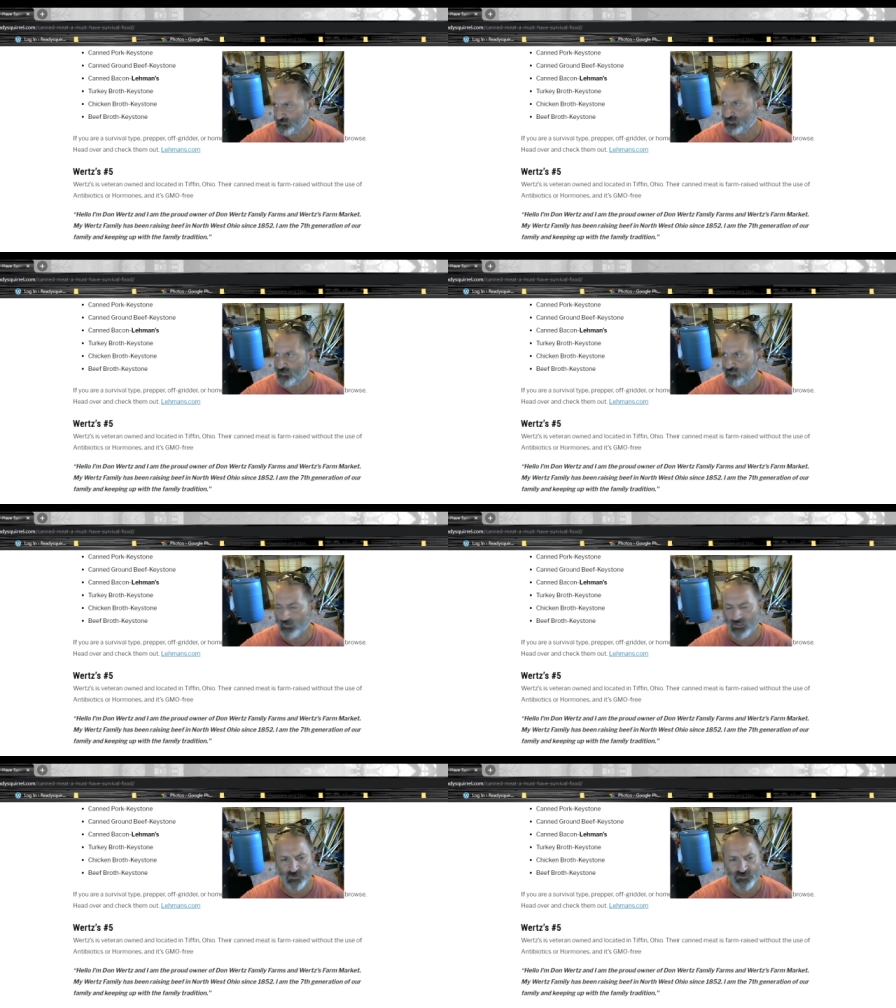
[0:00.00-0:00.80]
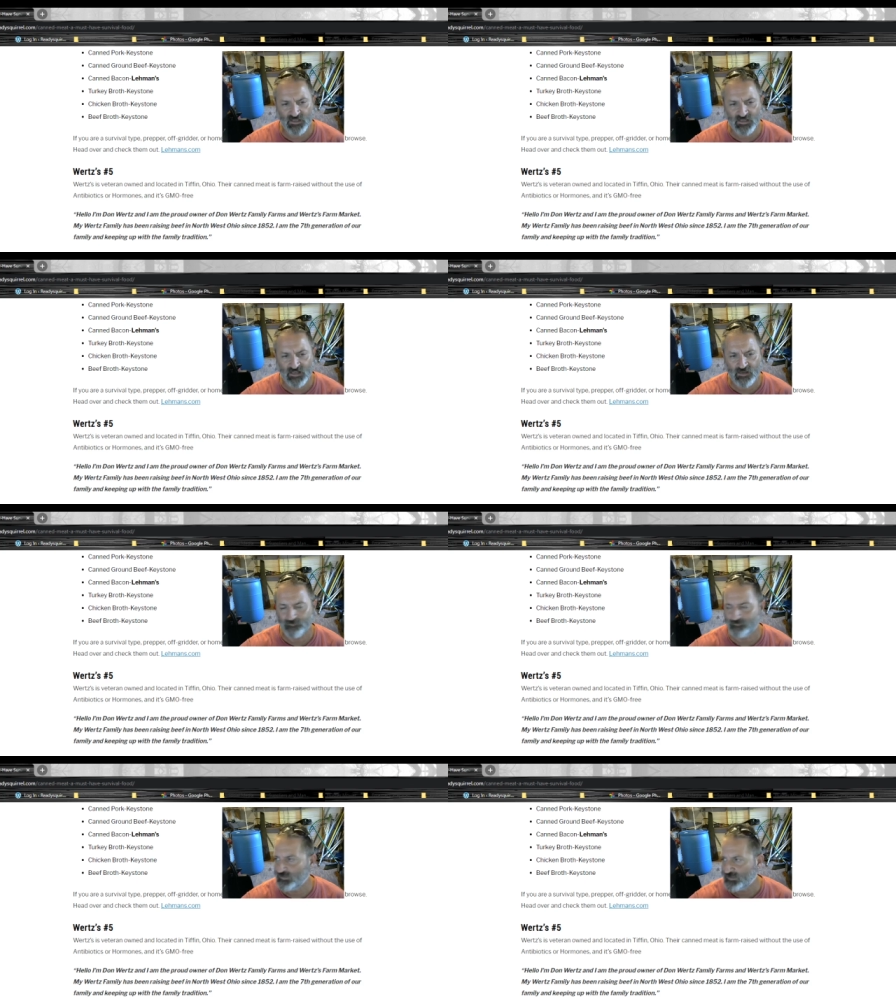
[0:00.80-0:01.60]
So if you want to go check it
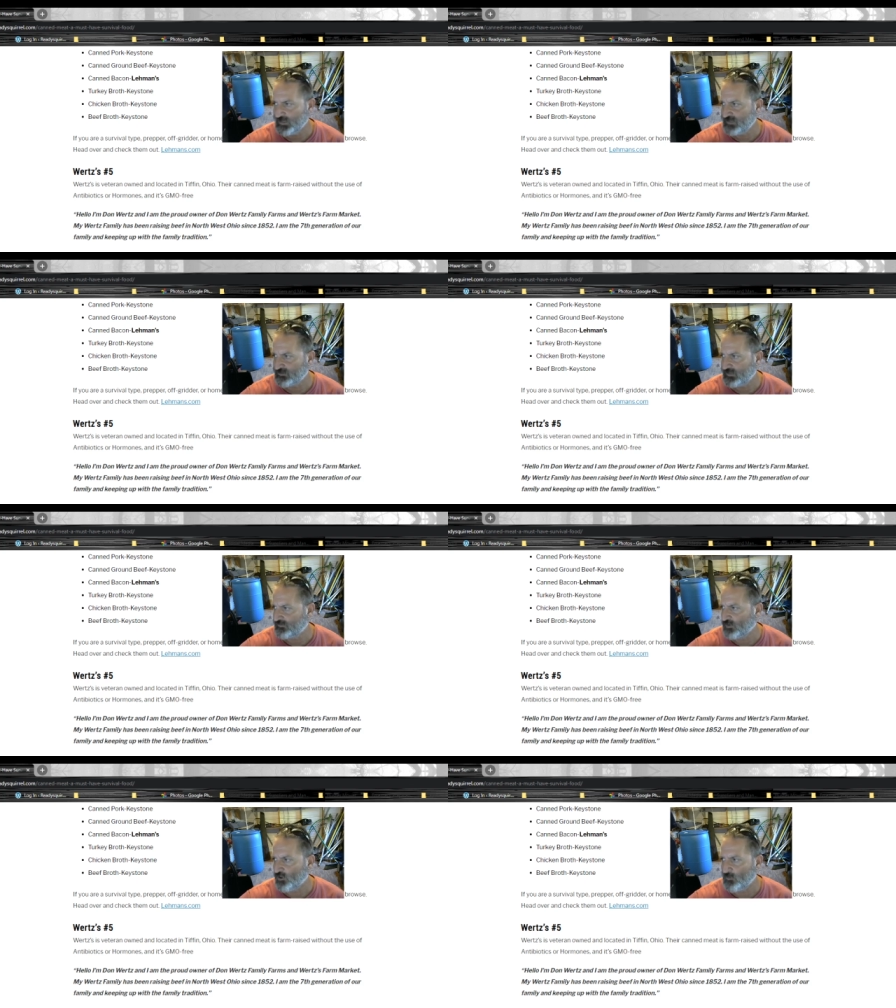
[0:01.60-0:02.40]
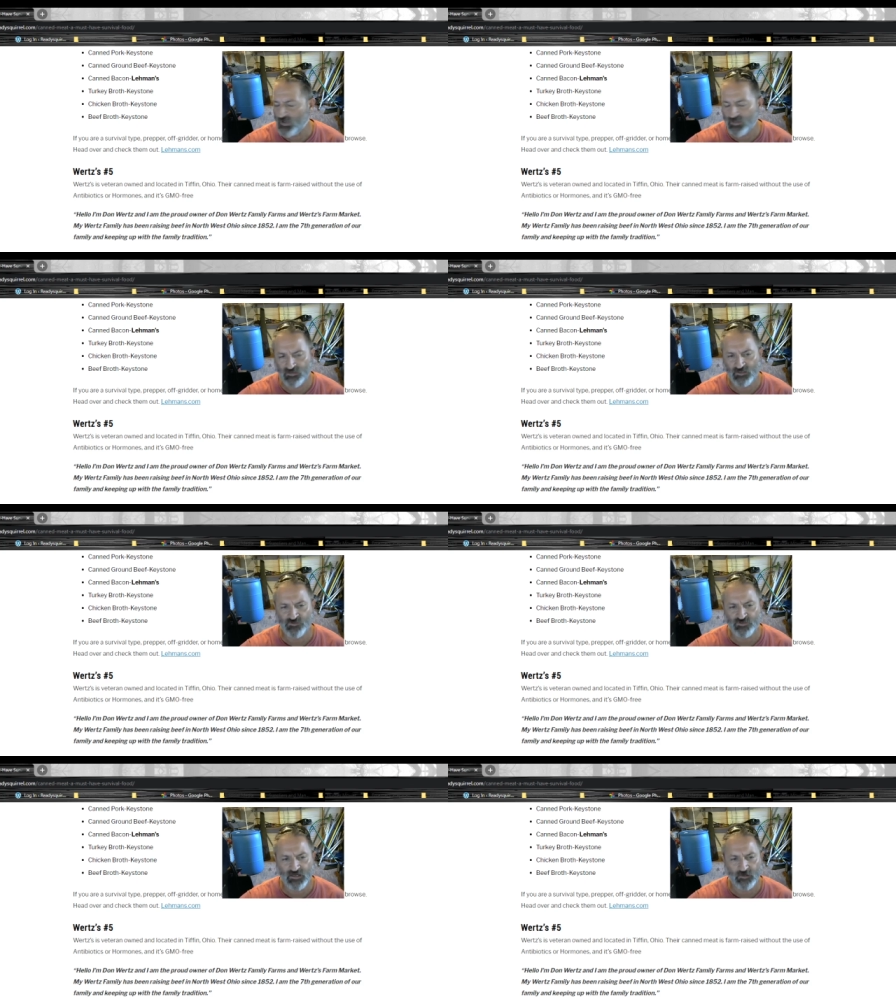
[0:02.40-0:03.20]
out, you can easily hit the home button and go
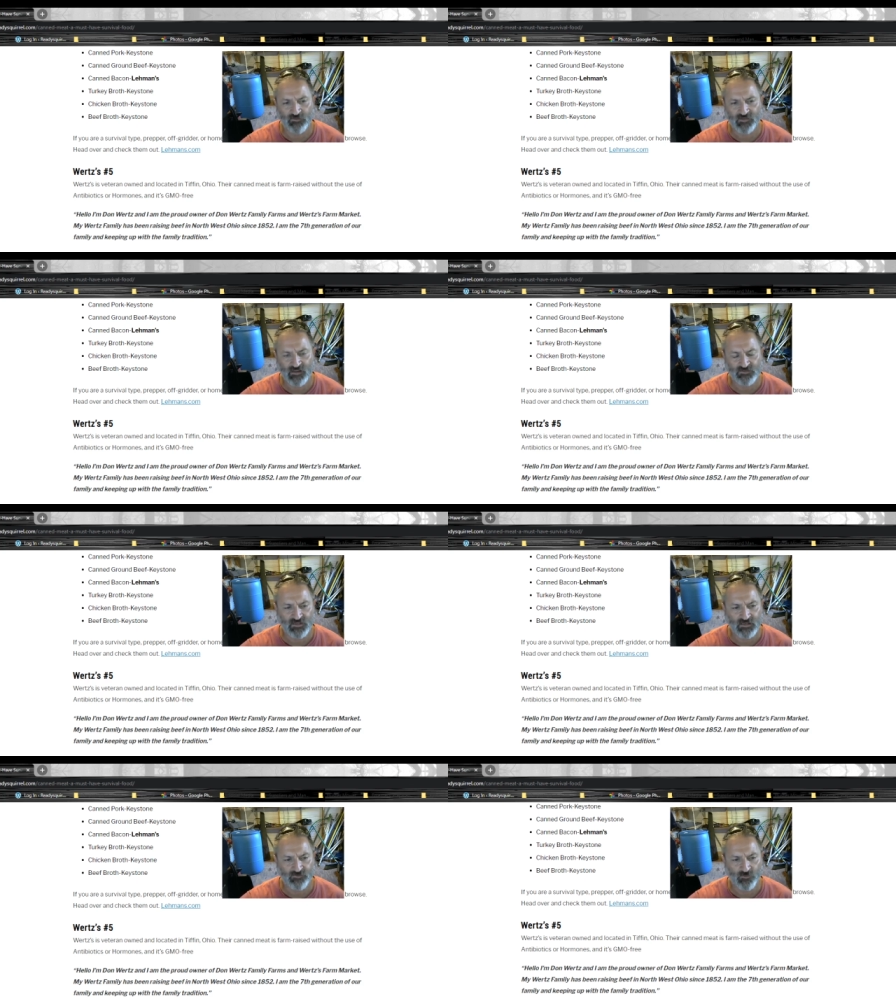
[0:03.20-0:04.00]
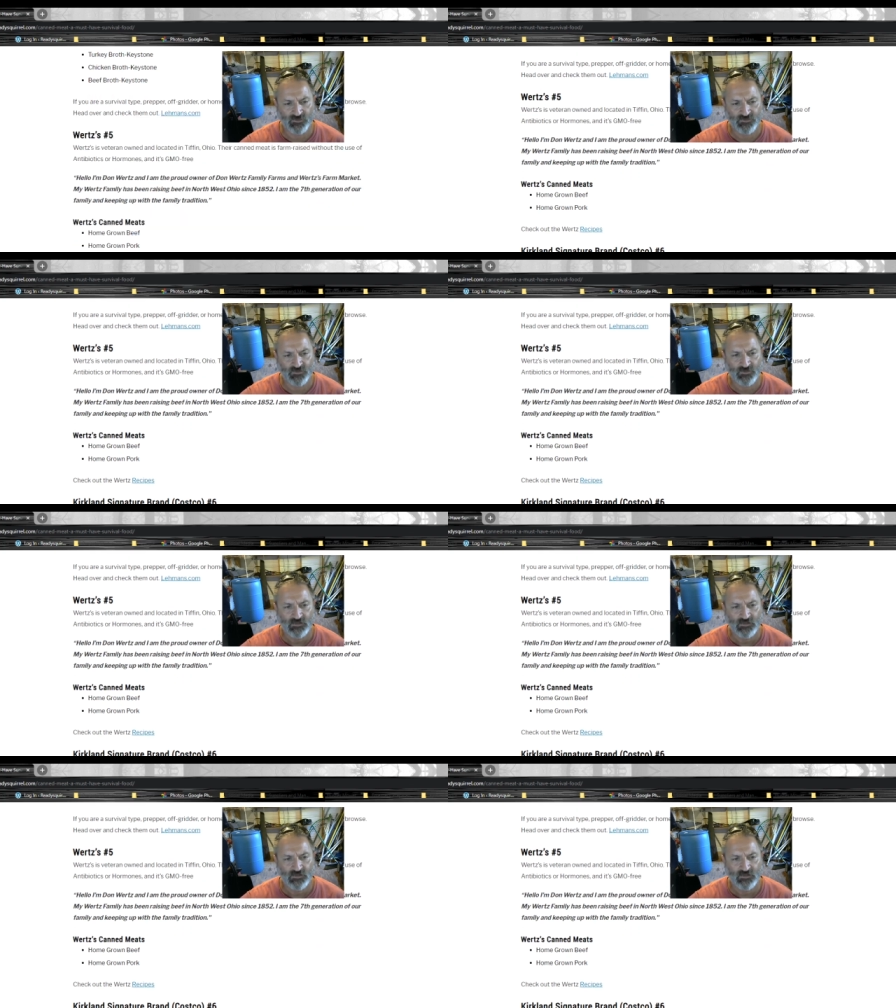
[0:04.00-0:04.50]
check everything else out if you want to.